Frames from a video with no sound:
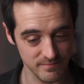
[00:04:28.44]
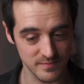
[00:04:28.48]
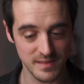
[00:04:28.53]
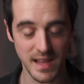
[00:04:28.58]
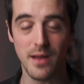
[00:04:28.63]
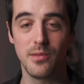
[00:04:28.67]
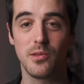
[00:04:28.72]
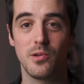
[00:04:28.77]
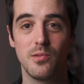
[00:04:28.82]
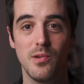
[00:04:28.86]

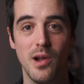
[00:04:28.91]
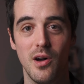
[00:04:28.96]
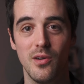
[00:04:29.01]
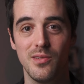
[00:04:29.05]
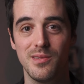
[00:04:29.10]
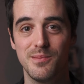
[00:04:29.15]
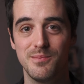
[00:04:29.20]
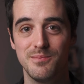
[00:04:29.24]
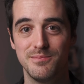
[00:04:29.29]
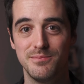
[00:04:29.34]
down the
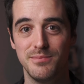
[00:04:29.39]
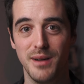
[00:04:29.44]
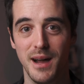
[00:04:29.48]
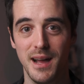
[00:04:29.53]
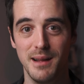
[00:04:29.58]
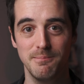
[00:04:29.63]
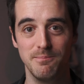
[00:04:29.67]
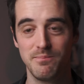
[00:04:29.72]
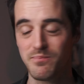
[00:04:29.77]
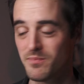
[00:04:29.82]
road.
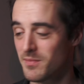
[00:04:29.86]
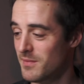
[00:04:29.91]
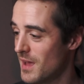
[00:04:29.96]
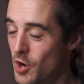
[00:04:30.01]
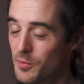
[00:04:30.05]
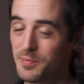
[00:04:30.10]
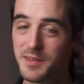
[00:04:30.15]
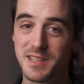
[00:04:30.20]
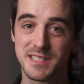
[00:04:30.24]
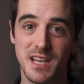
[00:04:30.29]
But
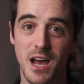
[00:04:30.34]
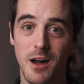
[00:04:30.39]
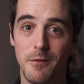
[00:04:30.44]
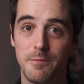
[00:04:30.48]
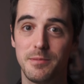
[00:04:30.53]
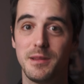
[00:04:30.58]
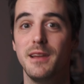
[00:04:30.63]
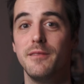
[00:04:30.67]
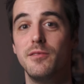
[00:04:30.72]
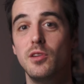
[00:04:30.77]
hope this
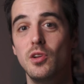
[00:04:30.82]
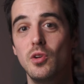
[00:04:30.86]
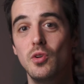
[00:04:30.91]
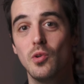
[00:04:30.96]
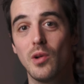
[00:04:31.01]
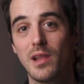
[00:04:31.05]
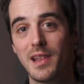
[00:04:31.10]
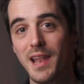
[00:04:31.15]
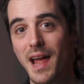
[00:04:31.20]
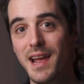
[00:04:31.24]
helped. If
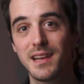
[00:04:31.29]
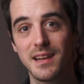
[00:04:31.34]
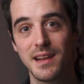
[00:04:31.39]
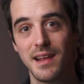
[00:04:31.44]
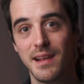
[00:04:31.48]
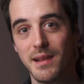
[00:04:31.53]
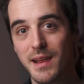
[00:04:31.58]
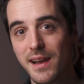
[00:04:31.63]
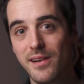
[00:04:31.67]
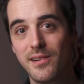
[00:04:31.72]
you
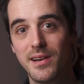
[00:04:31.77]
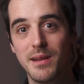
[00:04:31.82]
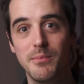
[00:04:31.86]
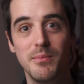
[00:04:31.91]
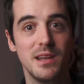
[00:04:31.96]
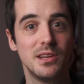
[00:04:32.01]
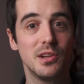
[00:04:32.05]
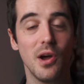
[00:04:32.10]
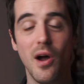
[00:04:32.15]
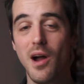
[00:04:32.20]
like hearing
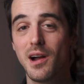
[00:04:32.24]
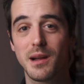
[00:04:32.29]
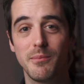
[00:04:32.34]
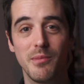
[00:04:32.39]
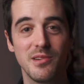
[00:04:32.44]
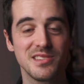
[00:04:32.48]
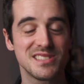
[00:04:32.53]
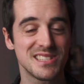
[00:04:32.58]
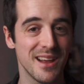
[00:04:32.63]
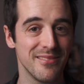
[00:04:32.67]
me talk
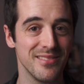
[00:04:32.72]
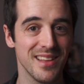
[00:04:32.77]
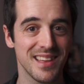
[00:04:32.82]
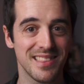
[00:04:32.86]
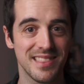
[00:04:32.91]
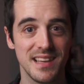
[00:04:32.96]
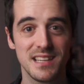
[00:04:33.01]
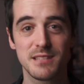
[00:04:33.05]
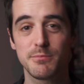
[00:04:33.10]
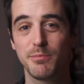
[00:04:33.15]
about stuff like
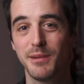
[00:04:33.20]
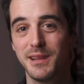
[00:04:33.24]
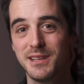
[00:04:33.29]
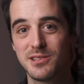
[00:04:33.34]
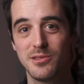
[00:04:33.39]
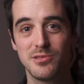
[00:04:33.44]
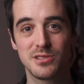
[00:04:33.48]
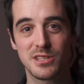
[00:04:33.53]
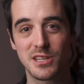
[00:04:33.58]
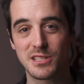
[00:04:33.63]
this, please
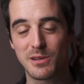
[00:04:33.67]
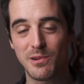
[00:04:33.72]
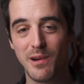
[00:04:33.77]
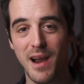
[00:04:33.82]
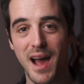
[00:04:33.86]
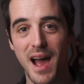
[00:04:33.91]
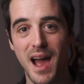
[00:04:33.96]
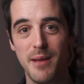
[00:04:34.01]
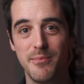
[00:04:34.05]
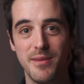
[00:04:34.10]
do
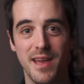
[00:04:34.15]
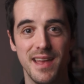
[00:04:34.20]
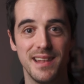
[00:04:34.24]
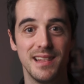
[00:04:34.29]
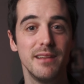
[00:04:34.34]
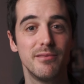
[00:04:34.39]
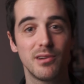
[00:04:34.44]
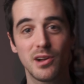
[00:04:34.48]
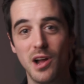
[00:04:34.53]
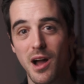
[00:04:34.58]
subscribe and
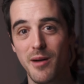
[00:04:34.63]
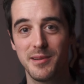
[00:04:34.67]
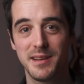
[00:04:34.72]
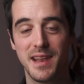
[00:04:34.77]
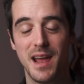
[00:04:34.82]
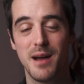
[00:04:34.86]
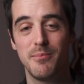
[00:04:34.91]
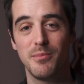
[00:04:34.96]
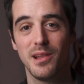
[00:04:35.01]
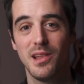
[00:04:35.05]
leave a comment
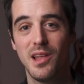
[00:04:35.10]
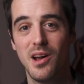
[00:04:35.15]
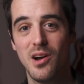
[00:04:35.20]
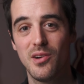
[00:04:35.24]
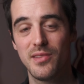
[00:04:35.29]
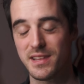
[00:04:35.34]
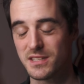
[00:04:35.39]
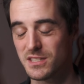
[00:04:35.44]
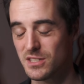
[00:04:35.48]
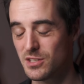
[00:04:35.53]
down below.
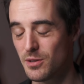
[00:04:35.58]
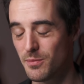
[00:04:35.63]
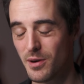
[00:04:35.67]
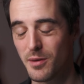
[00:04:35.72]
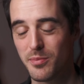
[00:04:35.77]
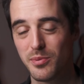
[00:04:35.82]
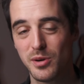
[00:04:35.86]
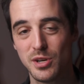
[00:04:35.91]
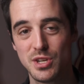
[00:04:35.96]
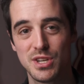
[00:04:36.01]
That's super
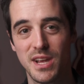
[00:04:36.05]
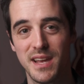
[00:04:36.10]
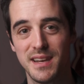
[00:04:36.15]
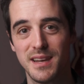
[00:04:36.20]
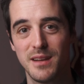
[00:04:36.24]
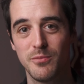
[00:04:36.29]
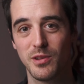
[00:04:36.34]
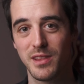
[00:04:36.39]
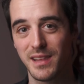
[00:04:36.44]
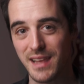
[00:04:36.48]

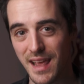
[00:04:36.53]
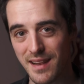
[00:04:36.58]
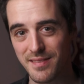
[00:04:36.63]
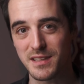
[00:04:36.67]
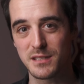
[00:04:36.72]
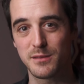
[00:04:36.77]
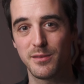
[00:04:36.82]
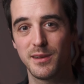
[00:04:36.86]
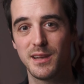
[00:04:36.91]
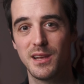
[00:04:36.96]
appreciated with getting
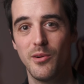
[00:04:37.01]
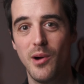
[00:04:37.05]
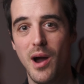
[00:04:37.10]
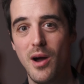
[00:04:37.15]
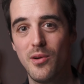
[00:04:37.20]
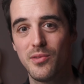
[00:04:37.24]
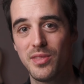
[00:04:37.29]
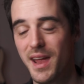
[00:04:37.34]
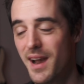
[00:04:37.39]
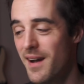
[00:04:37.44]
this video
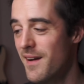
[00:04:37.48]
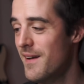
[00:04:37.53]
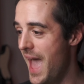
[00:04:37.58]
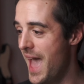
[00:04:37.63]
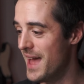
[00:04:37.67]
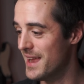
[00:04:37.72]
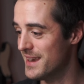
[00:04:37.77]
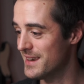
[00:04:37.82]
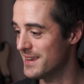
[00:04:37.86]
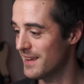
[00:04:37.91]
out there.
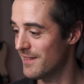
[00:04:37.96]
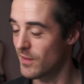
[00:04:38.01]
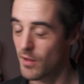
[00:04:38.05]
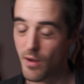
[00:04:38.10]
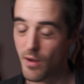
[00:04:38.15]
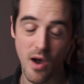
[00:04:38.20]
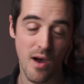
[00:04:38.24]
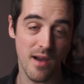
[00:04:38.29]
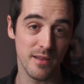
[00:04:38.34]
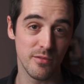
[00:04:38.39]
And
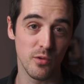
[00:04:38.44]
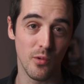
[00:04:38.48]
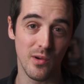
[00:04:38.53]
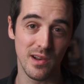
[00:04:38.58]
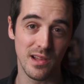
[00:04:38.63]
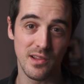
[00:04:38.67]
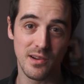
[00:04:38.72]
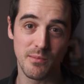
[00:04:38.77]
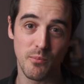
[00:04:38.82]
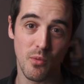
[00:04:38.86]
if you
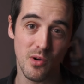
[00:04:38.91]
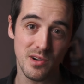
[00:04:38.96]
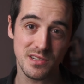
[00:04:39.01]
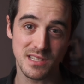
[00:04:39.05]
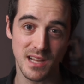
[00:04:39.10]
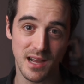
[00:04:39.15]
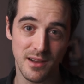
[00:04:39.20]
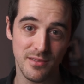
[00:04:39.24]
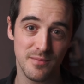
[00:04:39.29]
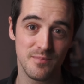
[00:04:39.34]
want to learn more
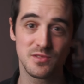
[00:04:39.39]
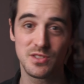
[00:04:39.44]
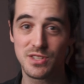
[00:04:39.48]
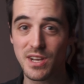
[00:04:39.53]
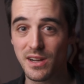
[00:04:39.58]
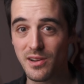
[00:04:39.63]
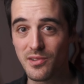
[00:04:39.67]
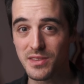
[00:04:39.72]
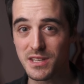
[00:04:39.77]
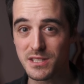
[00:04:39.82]
stuff,
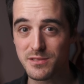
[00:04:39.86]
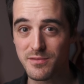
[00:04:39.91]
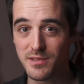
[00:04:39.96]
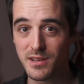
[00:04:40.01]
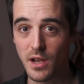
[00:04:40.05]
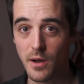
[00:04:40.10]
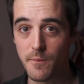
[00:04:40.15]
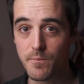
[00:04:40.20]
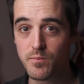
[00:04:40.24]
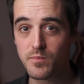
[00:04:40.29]
check out this
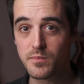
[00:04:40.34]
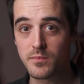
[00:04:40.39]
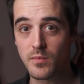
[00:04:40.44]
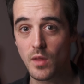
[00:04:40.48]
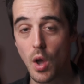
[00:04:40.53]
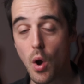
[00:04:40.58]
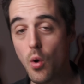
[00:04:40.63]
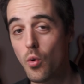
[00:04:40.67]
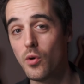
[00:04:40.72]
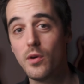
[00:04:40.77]
video.
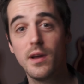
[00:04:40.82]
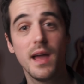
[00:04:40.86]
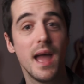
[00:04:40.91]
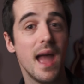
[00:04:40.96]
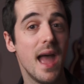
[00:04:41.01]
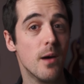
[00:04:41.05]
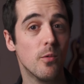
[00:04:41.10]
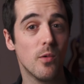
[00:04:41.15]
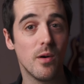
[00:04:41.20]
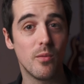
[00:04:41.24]
Oh,
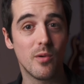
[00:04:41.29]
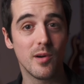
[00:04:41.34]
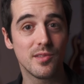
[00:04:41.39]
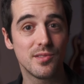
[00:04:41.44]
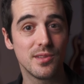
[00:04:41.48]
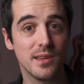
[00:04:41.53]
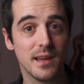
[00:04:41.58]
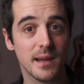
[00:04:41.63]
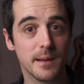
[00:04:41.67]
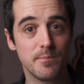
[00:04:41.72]
and one more
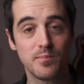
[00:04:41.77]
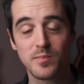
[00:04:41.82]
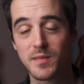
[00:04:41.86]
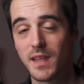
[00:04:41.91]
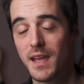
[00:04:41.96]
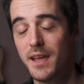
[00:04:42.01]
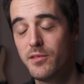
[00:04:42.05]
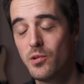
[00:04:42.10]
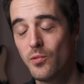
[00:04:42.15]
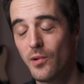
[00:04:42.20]
thing.
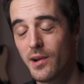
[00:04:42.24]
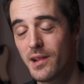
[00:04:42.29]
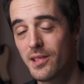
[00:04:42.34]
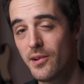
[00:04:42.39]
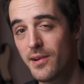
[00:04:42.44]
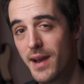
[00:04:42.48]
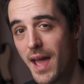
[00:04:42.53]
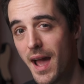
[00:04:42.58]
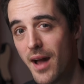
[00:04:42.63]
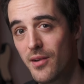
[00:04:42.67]
If you want to
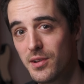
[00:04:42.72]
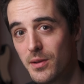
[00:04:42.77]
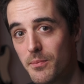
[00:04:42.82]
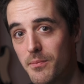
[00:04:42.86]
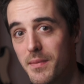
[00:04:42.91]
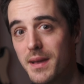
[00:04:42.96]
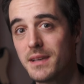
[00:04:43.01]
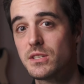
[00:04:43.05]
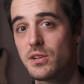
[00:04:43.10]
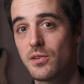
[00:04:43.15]
learn how to
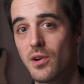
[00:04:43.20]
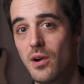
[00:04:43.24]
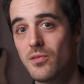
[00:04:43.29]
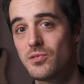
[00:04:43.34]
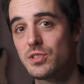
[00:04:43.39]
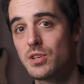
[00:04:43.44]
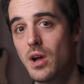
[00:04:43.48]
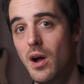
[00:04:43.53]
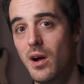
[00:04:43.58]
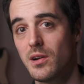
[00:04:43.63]
mix your own
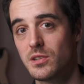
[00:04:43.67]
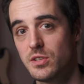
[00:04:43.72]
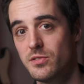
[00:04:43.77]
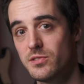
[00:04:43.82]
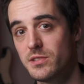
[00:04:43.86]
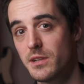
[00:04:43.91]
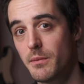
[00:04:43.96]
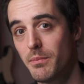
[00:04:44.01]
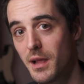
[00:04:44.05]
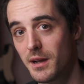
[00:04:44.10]
songs
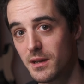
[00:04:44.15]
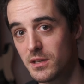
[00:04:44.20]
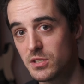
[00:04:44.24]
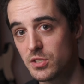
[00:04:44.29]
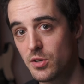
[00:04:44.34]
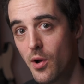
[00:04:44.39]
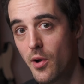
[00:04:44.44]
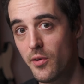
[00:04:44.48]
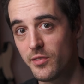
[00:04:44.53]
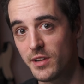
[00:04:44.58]
using the plugins
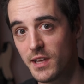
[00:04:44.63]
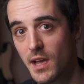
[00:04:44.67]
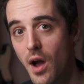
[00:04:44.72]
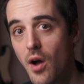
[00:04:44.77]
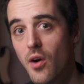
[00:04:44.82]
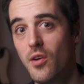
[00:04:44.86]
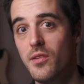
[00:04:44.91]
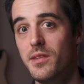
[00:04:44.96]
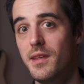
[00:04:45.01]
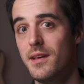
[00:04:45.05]
you already
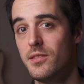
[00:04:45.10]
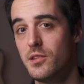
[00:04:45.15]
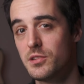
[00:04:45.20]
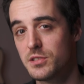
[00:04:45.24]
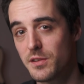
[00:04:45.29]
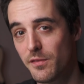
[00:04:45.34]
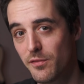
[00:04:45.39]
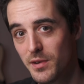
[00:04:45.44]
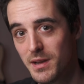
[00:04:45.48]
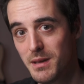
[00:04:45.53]
own, there's
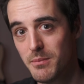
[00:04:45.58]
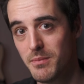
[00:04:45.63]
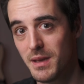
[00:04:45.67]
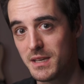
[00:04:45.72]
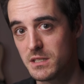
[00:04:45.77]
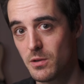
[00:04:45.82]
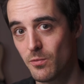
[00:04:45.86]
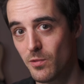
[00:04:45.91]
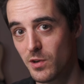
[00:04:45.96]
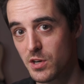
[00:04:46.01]
a free
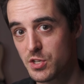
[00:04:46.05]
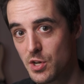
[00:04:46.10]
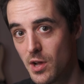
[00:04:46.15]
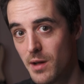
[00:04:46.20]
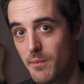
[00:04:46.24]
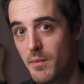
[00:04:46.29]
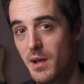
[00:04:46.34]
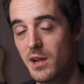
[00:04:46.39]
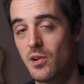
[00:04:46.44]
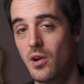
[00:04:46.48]
mixing
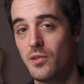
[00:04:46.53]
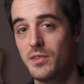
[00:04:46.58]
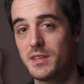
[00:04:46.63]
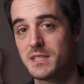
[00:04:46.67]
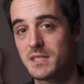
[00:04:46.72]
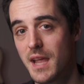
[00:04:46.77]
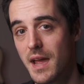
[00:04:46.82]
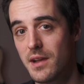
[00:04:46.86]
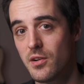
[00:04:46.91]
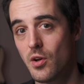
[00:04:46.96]
workshop called the
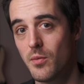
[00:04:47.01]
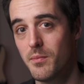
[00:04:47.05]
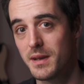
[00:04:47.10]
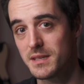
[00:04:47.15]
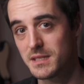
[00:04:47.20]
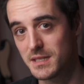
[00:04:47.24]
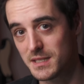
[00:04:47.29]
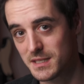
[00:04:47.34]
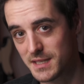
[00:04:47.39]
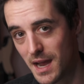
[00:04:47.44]
Standout
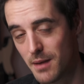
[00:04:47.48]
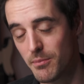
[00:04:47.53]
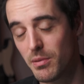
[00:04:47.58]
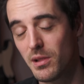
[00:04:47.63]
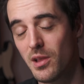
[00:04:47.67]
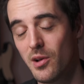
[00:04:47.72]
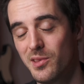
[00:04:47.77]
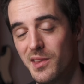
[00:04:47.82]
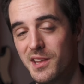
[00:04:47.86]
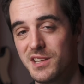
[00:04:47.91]
Mixes down
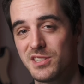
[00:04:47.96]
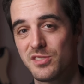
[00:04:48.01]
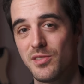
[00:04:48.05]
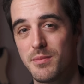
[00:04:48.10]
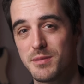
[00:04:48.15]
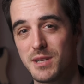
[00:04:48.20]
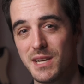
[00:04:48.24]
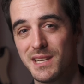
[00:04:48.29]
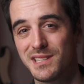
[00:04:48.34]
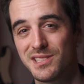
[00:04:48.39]
below in the
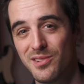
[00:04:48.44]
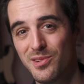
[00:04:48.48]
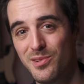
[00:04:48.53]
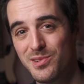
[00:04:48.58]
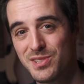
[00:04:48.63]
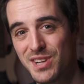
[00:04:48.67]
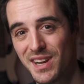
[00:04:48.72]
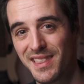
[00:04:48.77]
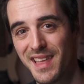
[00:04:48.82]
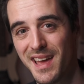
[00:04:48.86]
description. So do
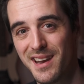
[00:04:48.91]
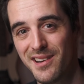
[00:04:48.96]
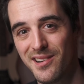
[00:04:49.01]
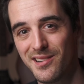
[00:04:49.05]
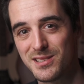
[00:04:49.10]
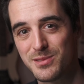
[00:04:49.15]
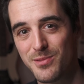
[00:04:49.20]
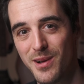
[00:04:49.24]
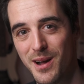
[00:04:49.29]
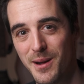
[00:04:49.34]
check that out
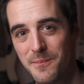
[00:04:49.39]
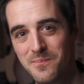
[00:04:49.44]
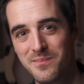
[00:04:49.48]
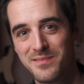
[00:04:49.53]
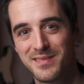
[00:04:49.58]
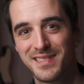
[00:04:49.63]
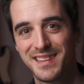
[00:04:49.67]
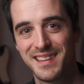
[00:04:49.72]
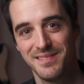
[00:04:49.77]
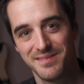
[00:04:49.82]
as well.
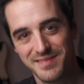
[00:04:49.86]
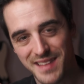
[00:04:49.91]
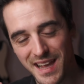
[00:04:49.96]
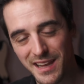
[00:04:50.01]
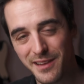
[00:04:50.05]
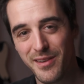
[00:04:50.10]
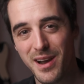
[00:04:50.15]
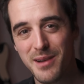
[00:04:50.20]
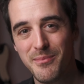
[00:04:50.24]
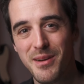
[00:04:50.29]
Thank
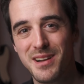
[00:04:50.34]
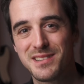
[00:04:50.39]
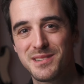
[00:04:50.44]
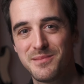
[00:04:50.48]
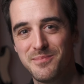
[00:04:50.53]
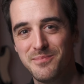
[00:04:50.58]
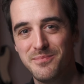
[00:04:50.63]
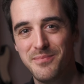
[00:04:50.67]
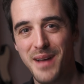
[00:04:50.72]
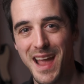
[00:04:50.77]
you very much.
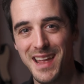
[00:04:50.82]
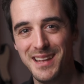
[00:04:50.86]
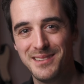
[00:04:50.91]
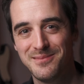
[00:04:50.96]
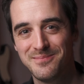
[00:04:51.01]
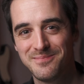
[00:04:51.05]
Bye.